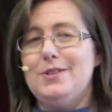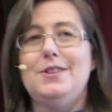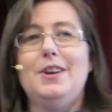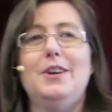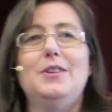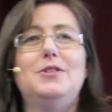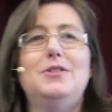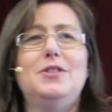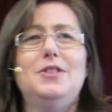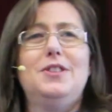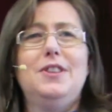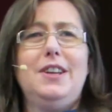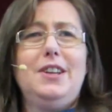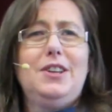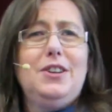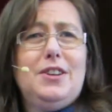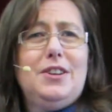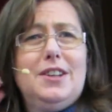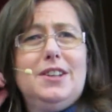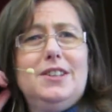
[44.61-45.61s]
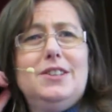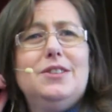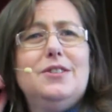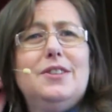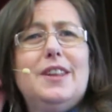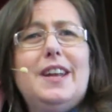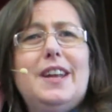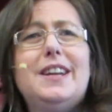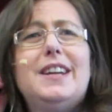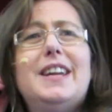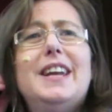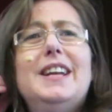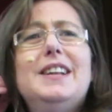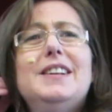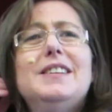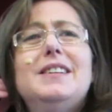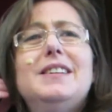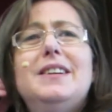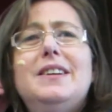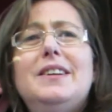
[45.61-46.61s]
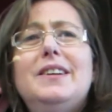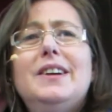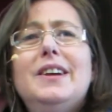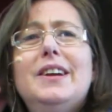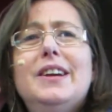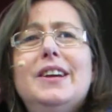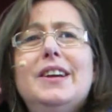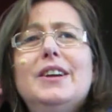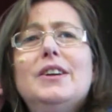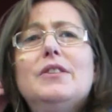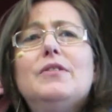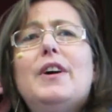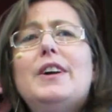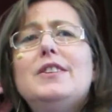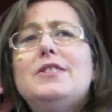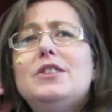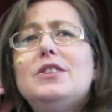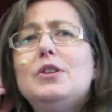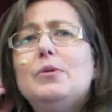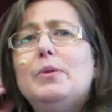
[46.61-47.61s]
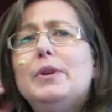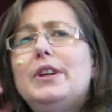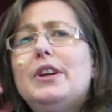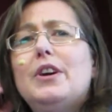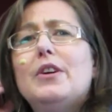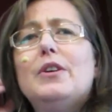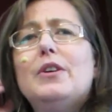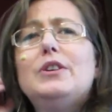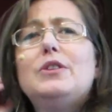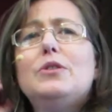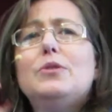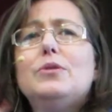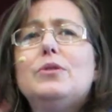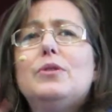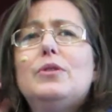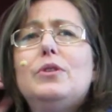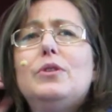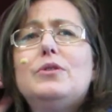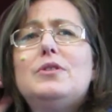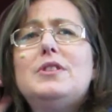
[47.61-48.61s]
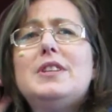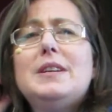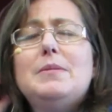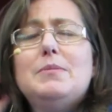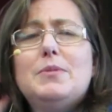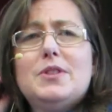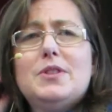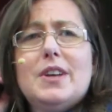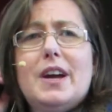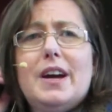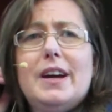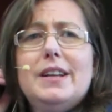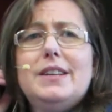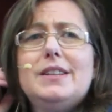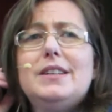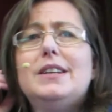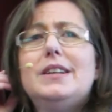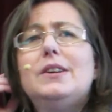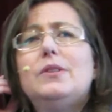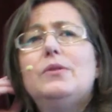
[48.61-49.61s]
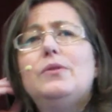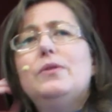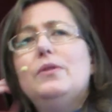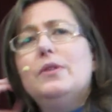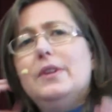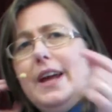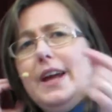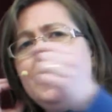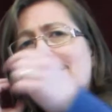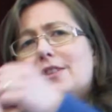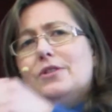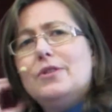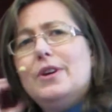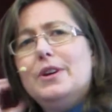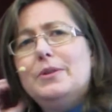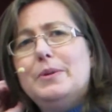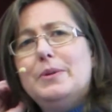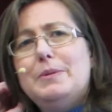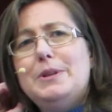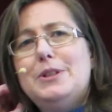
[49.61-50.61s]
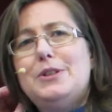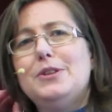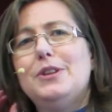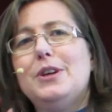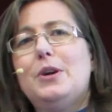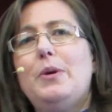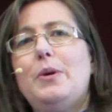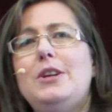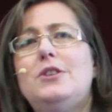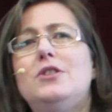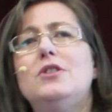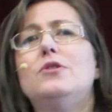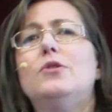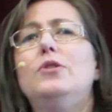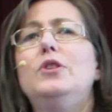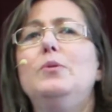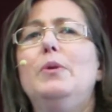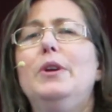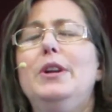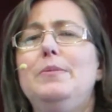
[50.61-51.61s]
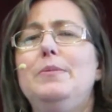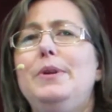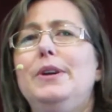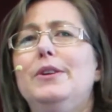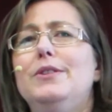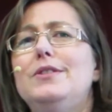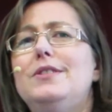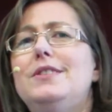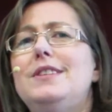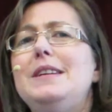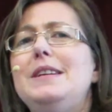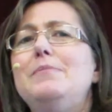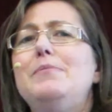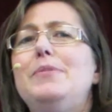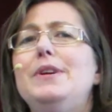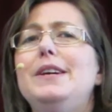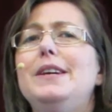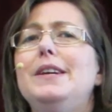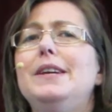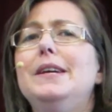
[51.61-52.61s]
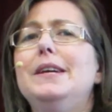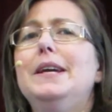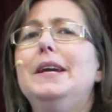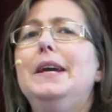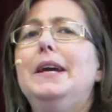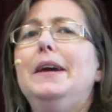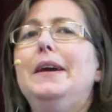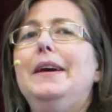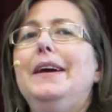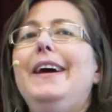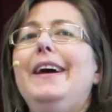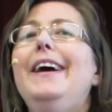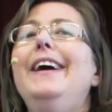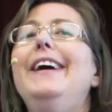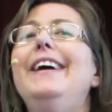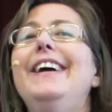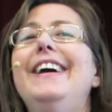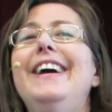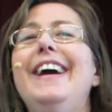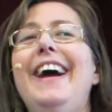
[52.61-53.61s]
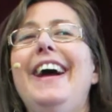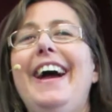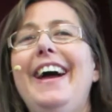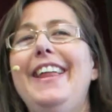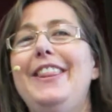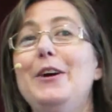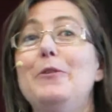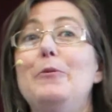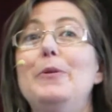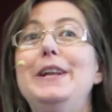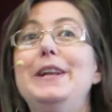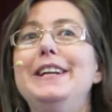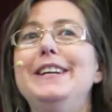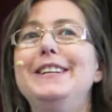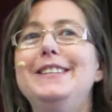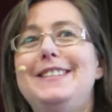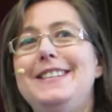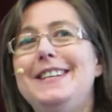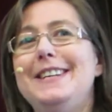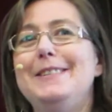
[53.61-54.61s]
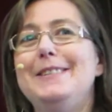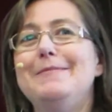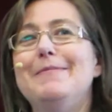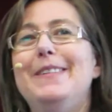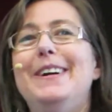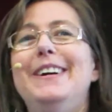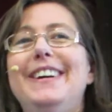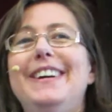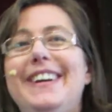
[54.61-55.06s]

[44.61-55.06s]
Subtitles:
So do you think you can do that again? Fudzi, you want to go on your team's side later on when we do the questions? Or you want to be on Team B, the winning team?